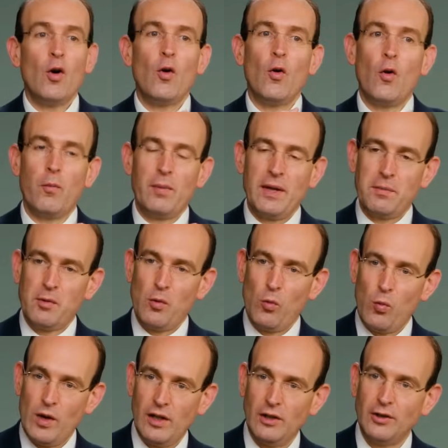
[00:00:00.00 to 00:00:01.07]
or people
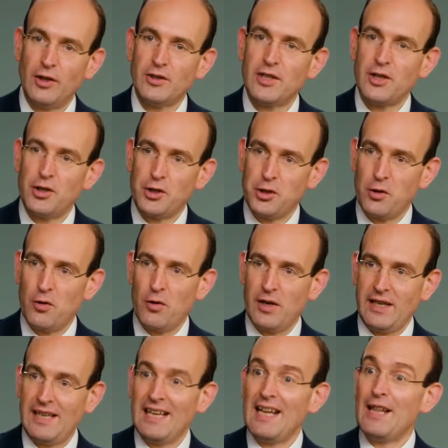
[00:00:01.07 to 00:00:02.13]
will not
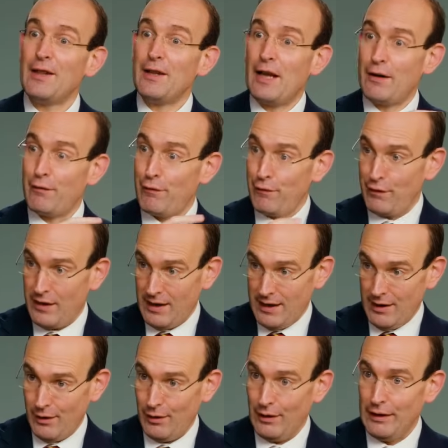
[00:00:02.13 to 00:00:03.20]
enjoy that
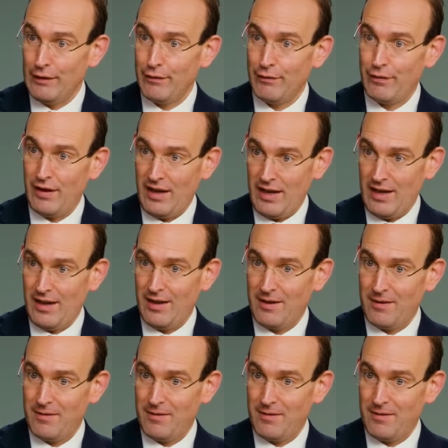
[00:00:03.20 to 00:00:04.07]
filial fear.